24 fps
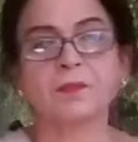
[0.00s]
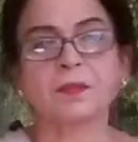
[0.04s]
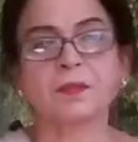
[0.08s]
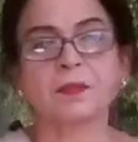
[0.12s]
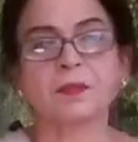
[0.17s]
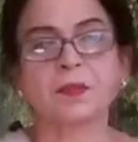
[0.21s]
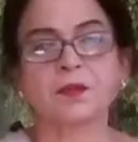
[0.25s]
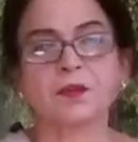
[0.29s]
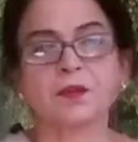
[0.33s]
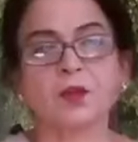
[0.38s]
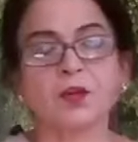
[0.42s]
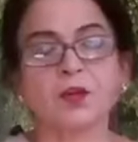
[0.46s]

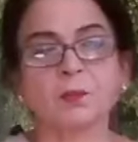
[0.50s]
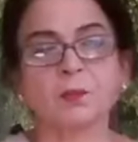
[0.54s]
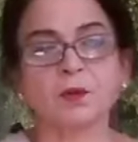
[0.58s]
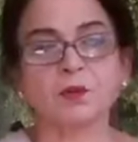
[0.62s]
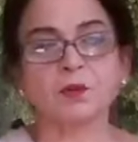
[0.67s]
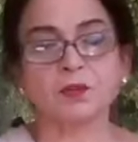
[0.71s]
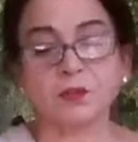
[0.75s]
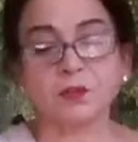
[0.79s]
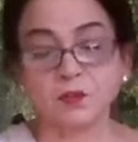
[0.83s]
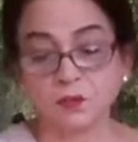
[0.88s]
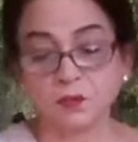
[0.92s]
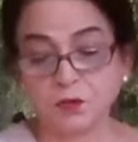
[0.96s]
They talk
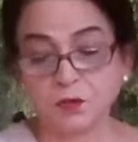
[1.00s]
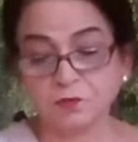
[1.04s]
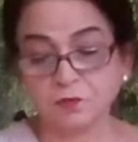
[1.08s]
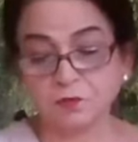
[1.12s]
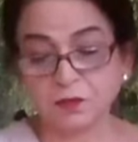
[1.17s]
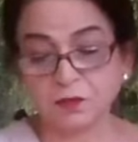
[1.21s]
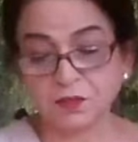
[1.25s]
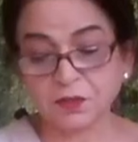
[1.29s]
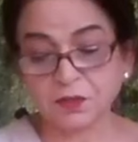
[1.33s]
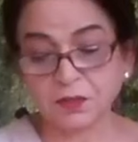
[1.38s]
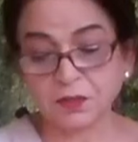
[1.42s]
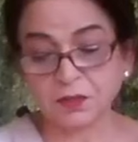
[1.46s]
about the
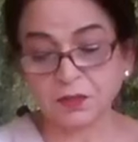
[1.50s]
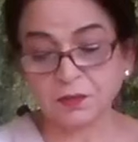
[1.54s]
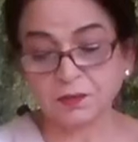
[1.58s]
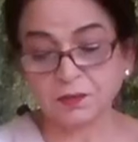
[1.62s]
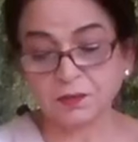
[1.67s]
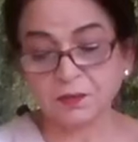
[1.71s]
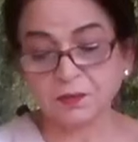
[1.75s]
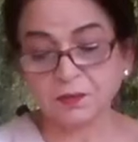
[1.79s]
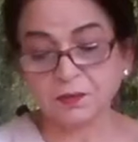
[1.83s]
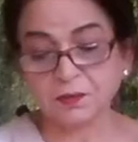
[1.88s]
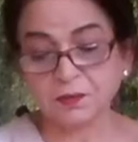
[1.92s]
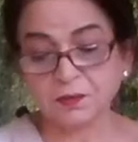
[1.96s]
universe
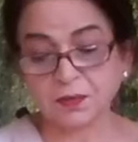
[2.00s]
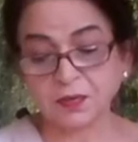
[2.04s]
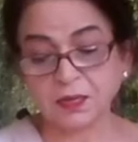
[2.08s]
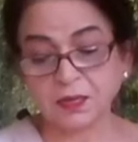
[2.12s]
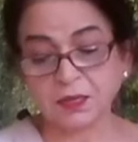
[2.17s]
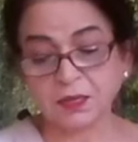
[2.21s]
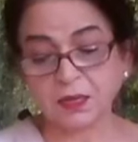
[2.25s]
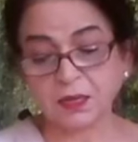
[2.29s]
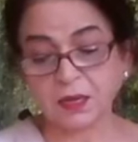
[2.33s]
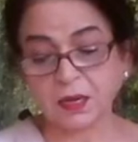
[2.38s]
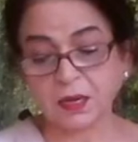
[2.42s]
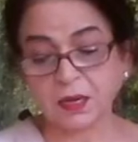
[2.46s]

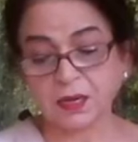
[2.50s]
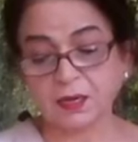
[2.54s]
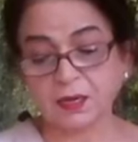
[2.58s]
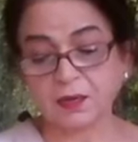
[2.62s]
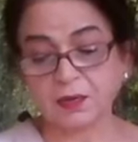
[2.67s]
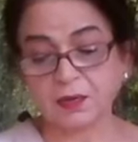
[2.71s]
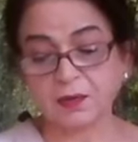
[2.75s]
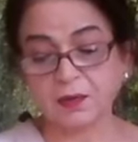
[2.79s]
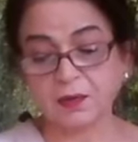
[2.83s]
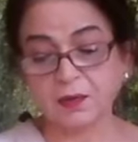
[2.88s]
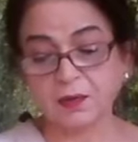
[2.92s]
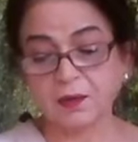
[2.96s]
and the
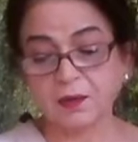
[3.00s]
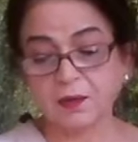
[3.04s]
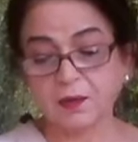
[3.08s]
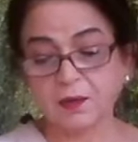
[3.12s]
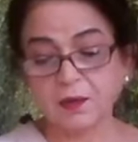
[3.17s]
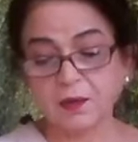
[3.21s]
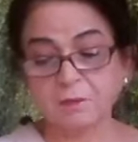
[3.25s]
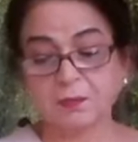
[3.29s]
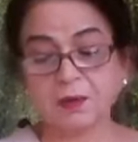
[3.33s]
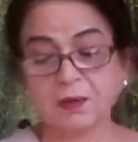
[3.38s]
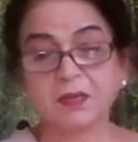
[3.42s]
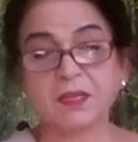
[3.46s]
God.
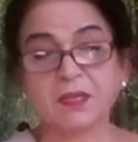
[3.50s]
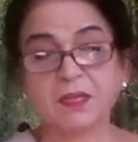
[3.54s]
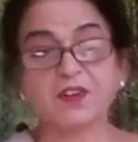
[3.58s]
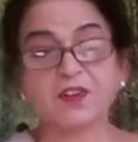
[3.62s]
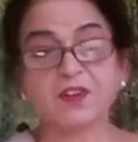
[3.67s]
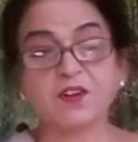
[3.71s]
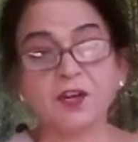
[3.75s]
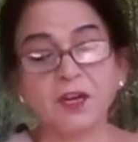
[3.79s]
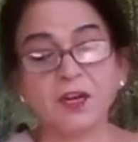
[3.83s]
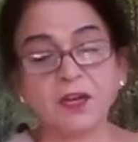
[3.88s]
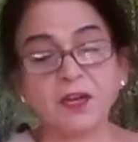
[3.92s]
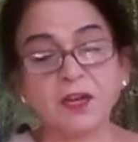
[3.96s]
But
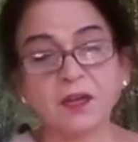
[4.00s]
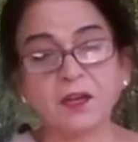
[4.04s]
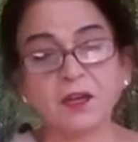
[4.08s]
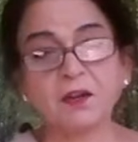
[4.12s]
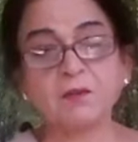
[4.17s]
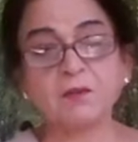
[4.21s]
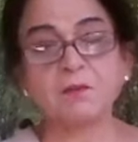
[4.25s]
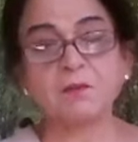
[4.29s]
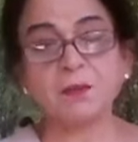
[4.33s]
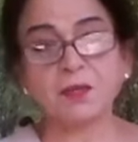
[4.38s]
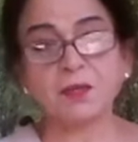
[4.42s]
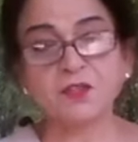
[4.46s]
the
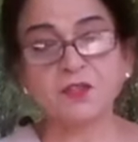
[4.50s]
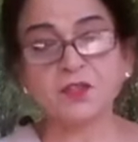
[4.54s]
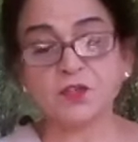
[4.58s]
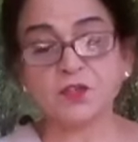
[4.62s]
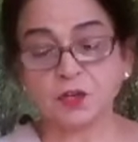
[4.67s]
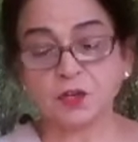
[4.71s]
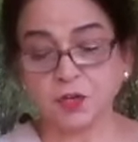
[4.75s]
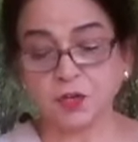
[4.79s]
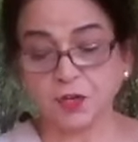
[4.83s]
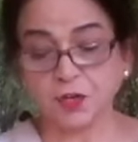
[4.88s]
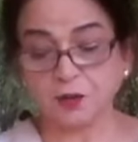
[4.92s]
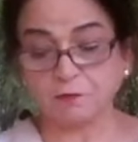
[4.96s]
real
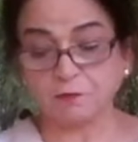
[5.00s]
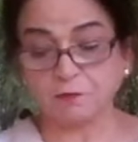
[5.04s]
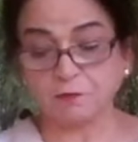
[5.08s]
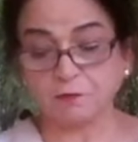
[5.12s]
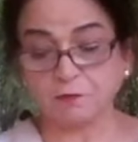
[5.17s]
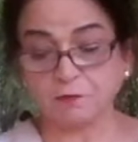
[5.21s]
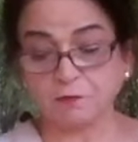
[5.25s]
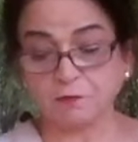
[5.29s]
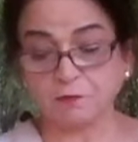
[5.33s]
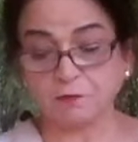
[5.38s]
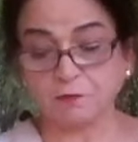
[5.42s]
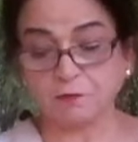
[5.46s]
mystery
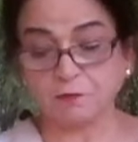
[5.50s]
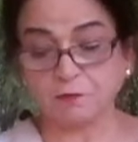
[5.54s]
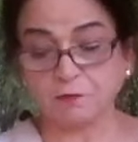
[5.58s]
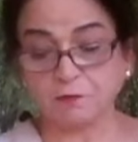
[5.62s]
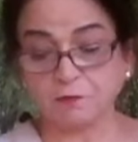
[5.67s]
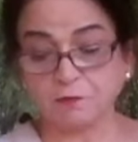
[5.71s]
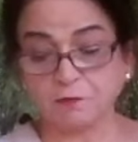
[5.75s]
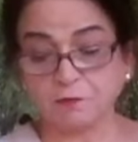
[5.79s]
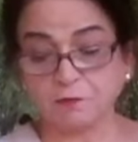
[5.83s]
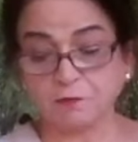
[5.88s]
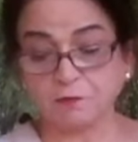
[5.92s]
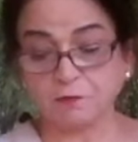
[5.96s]
of
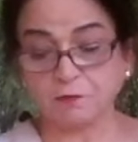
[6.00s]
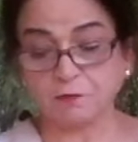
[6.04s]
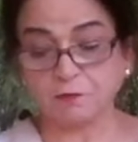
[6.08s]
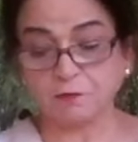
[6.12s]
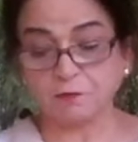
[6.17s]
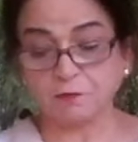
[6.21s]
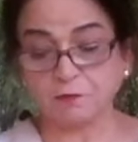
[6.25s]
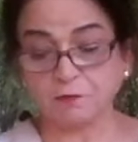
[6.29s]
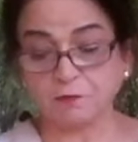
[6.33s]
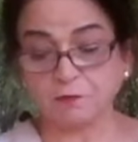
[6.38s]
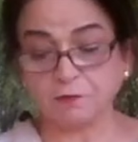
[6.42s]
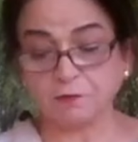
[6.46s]
prana
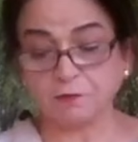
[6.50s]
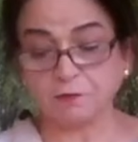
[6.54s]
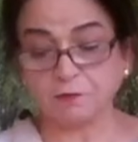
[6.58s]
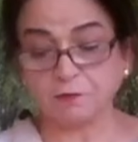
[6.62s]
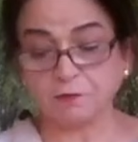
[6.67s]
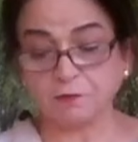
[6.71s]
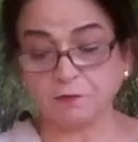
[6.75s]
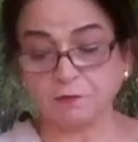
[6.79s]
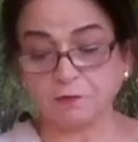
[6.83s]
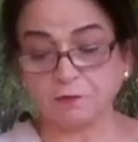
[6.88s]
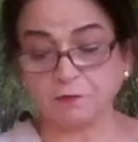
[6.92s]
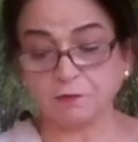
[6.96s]
remains
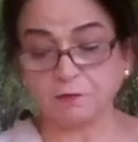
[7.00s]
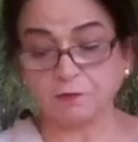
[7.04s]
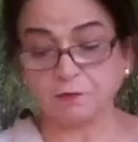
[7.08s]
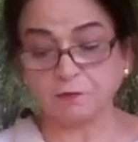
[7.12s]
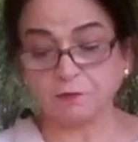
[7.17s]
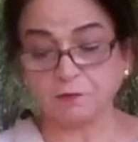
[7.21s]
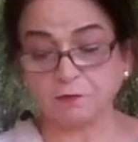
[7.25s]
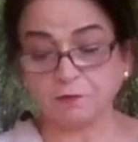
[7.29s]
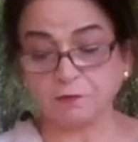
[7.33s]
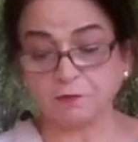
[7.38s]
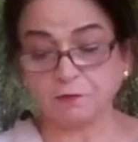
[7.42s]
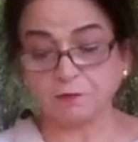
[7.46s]
veiled,
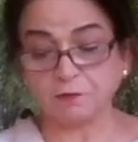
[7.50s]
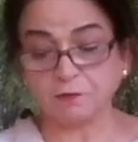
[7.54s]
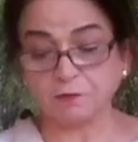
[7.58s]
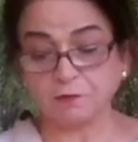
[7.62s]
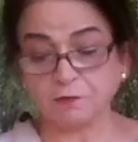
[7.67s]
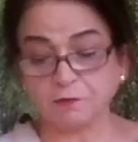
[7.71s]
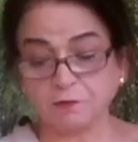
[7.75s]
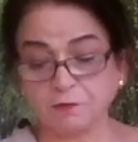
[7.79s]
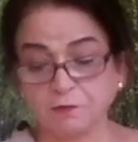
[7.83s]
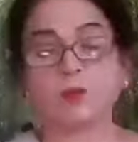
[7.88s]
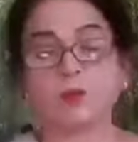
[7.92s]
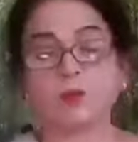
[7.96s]
even
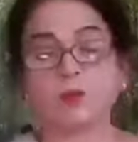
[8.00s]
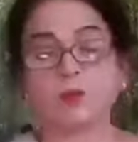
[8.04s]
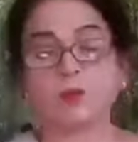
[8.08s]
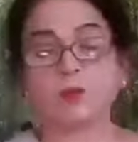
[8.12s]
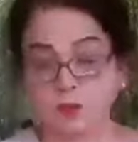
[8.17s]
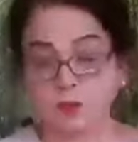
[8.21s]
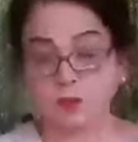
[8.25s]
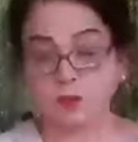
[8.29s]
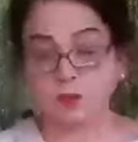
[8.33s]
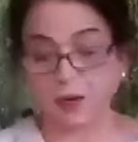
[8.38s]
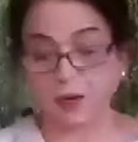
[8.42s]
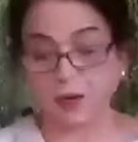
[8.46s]
though it
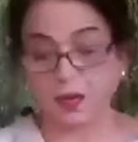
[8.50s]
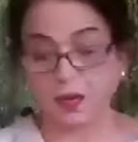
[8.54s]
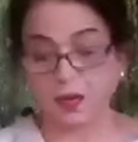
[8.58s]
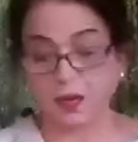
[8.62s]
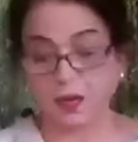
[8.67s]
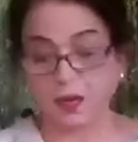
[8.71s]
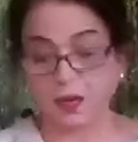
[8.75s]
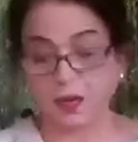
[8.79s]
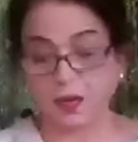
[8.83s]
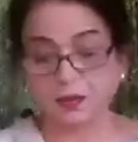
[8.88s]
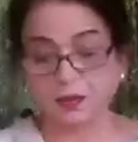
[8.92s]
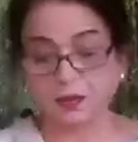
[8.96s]
is
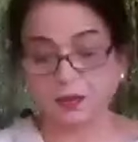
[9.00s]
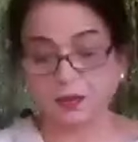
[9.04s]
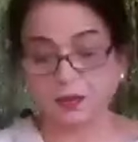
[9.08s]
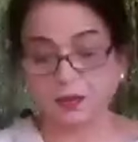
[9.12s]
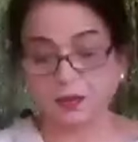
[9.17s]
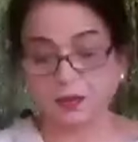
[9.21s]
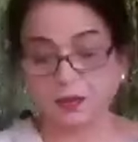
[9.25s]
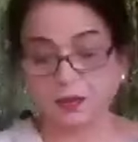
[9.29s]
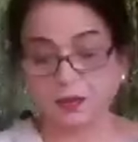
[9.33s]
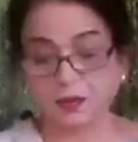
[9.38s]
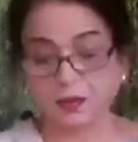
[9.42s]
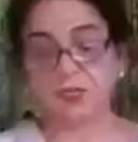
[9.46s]
prana
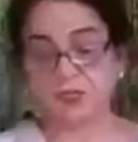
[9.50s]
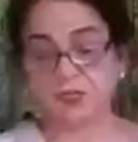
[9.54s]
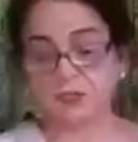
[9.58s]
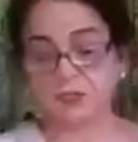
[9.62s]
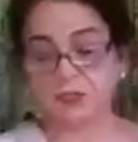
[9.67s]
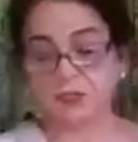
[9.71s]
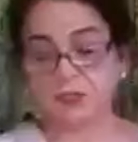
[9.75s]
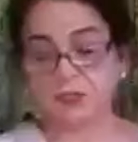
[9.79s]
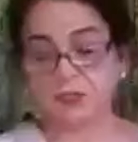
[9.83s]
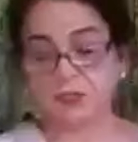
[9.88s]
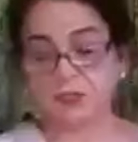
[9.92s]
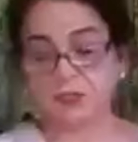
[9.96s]
that
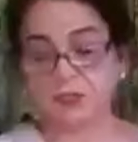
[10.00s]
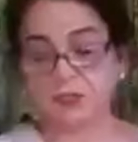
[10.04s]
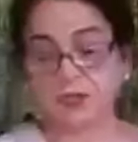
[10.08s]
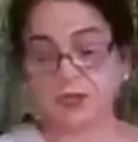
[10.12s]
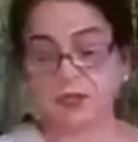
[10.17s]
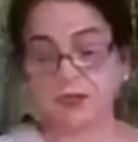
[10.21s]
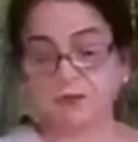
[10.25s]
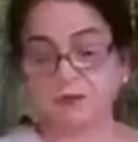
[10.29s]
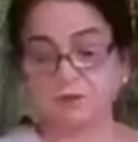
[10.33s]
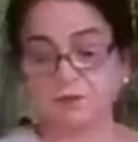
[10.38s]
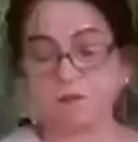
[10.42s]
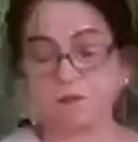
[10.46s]
sustains the
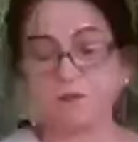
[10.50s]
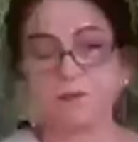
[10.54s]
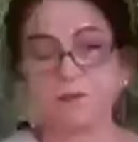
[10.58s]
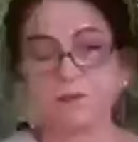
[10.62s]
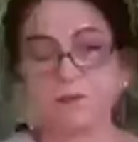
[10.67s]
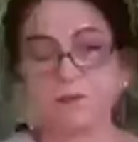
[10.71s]
body.